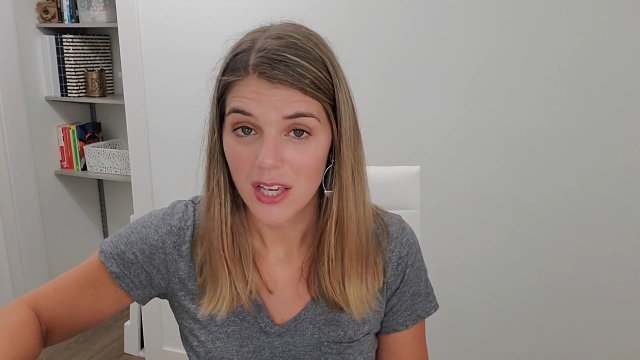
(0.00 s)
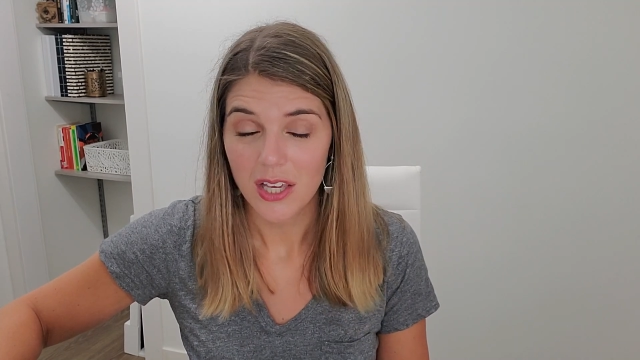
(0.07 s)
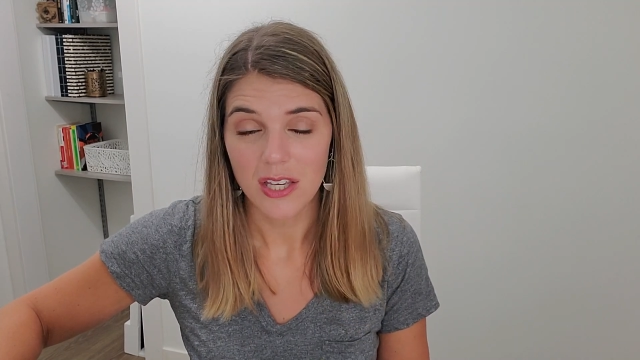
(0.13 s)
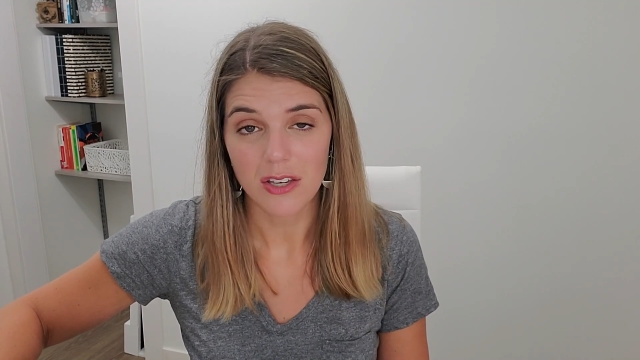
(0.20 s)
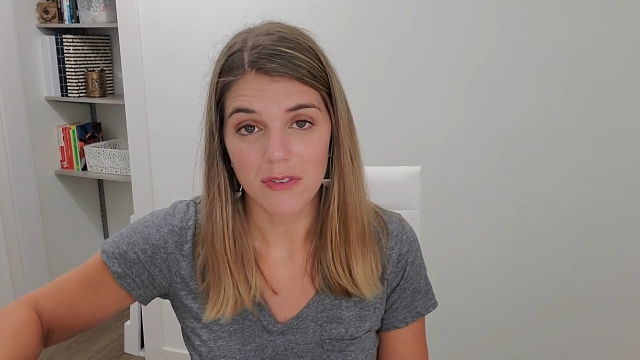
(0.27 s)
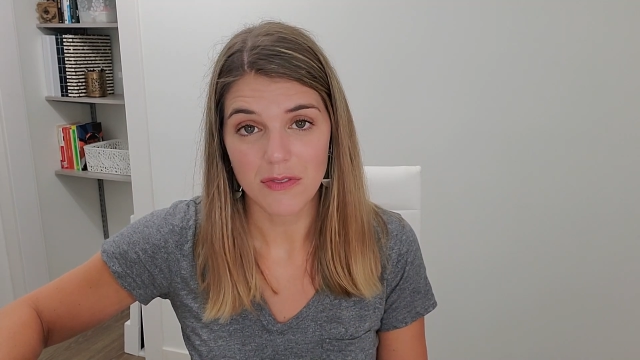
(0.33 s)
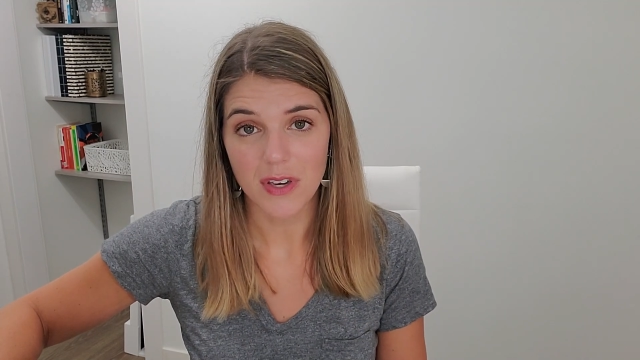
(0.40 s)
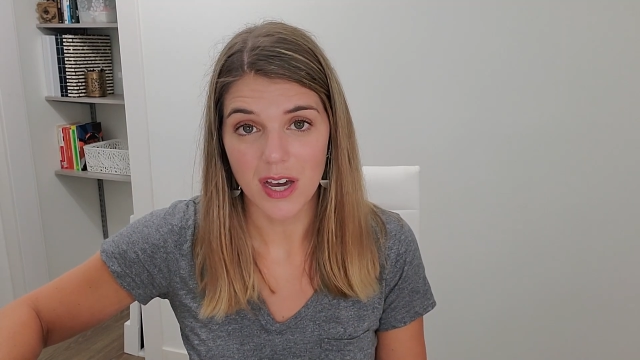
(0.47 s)

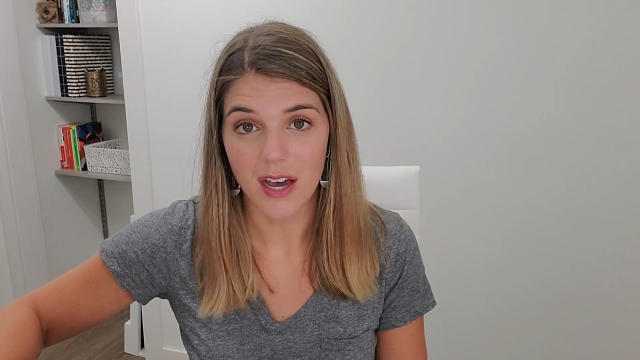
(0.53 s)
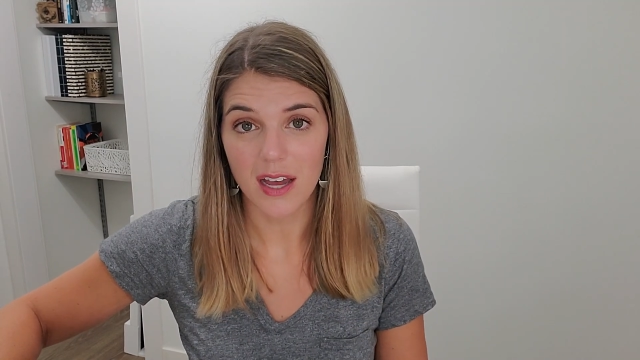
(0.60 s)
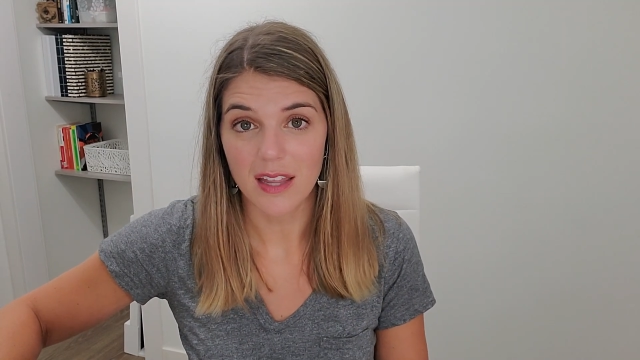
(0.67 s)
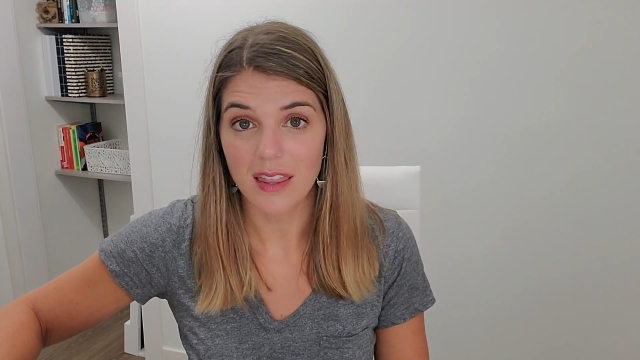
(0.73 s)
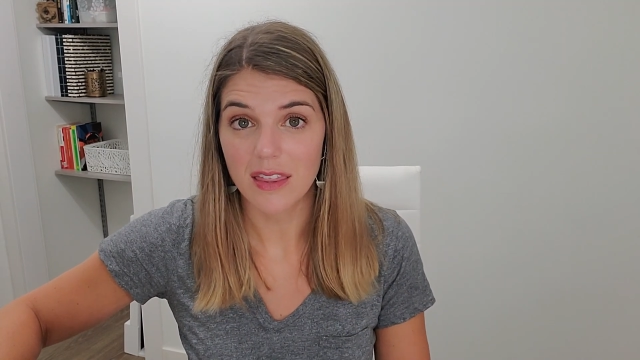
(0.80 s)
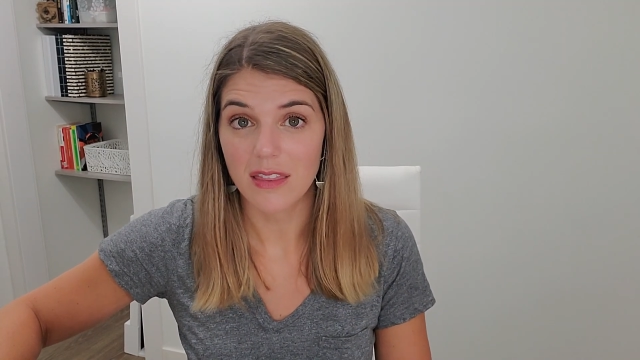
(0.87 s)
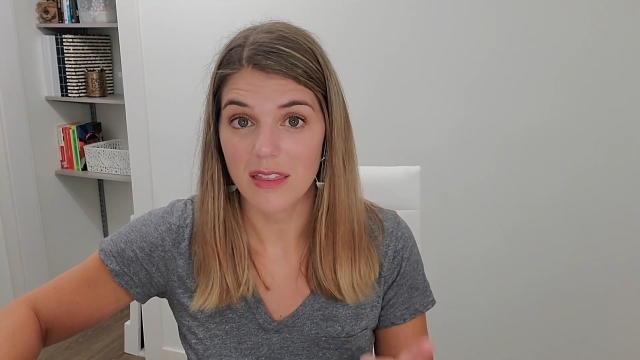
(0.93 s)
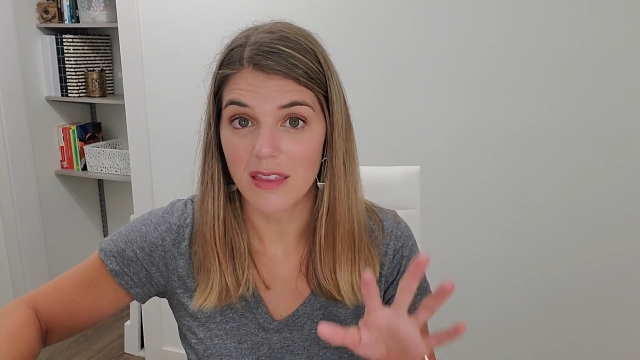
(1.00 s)
You've
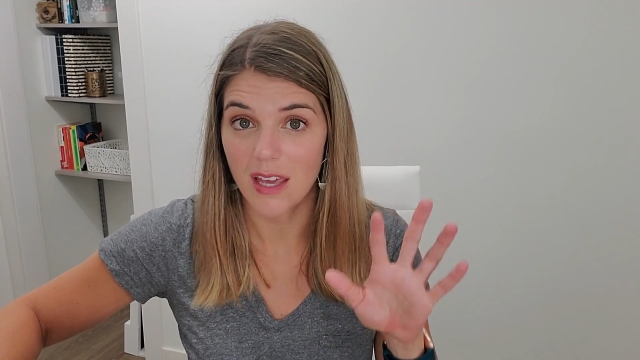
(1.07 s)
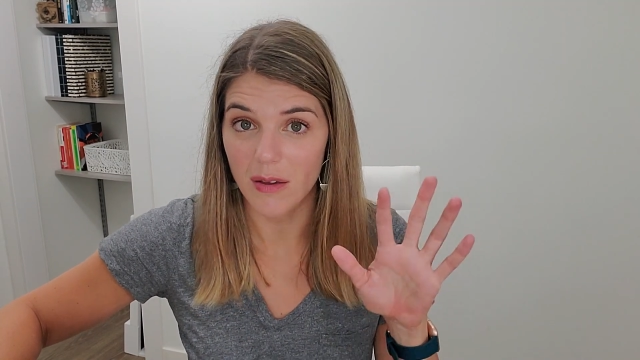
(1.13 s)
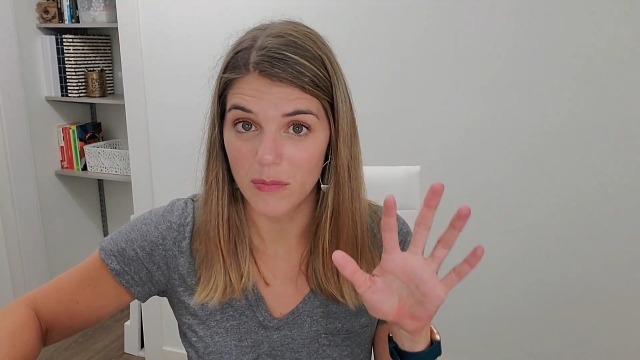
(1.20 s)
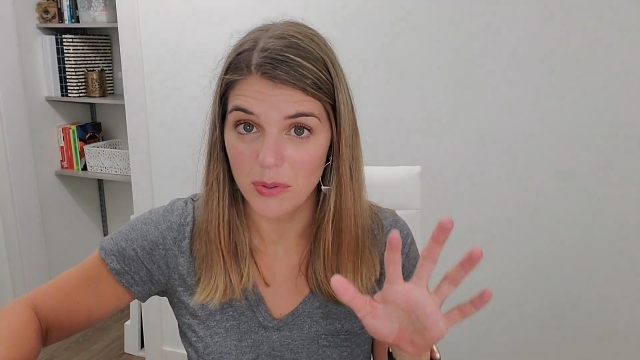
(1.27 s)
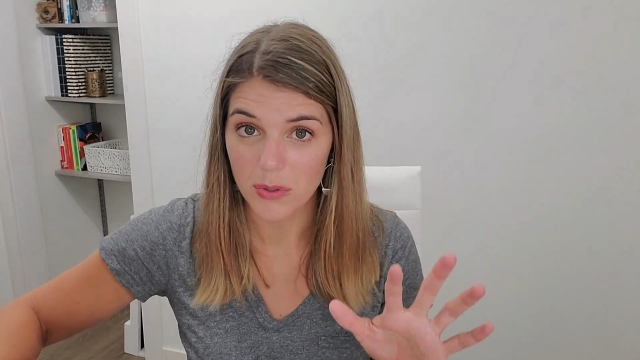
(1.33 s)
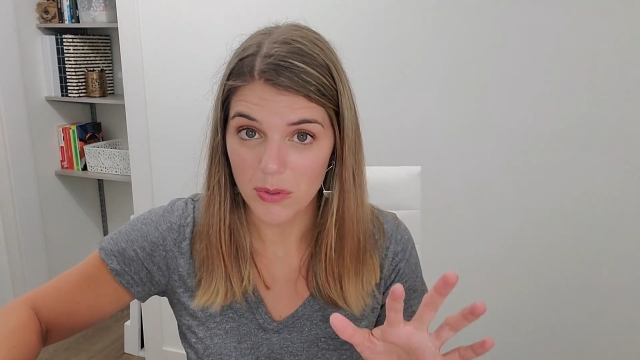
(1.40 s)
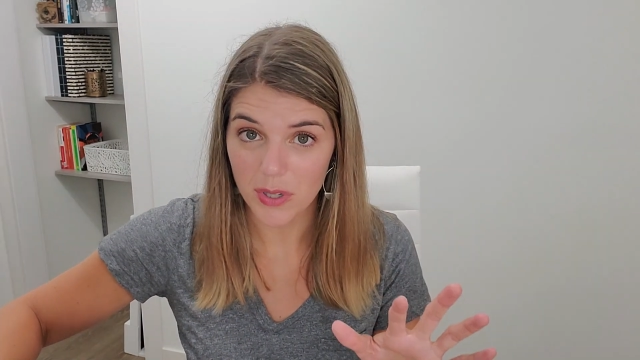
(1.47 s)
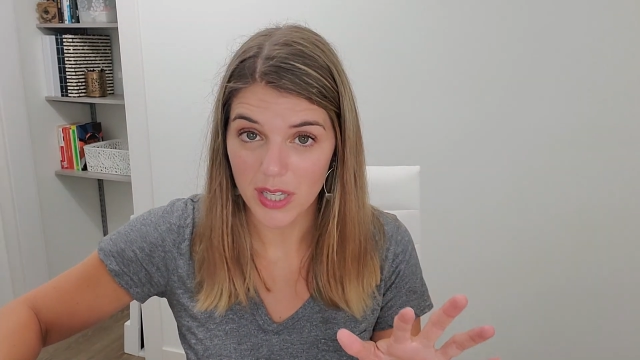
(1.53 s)
got
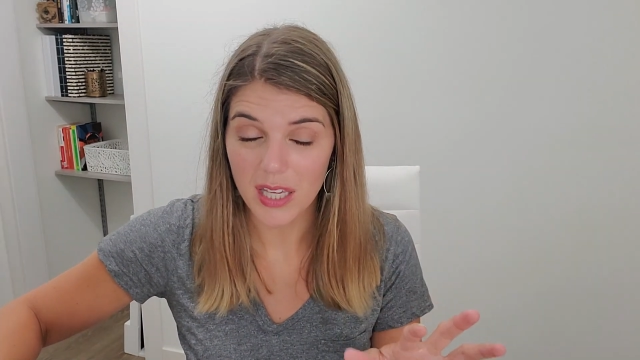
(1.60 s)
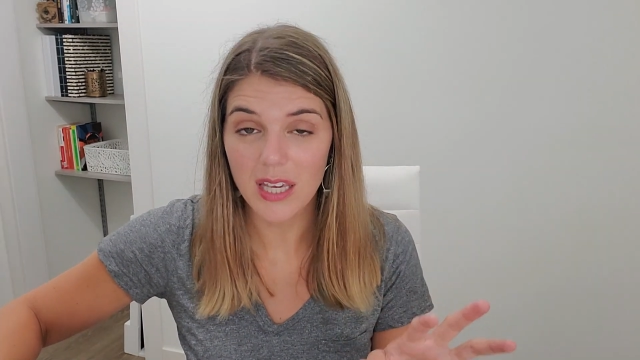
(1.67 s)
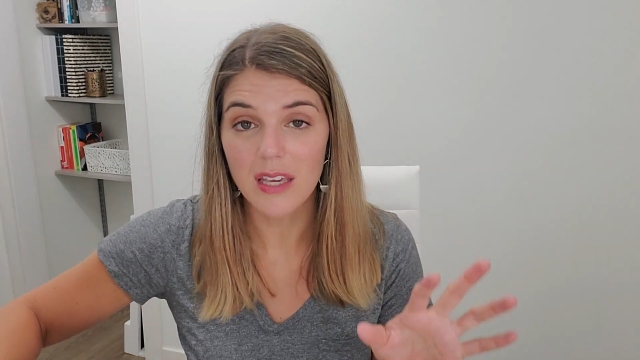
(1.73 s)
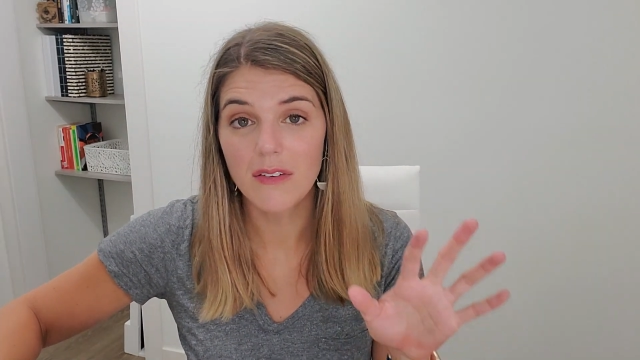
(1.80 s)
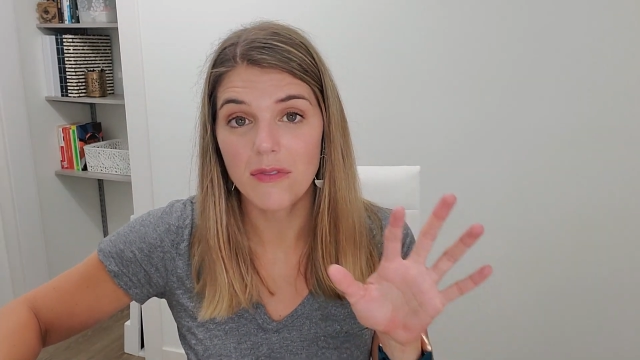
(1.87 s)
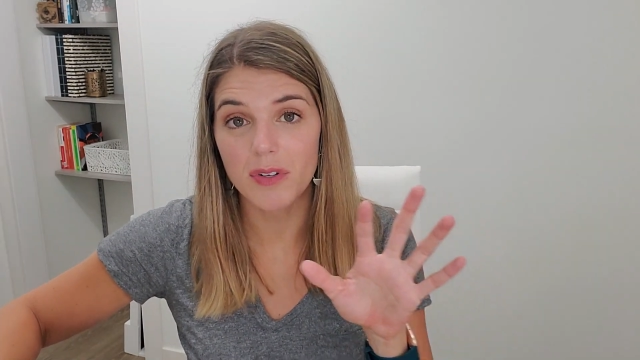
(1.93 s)
employee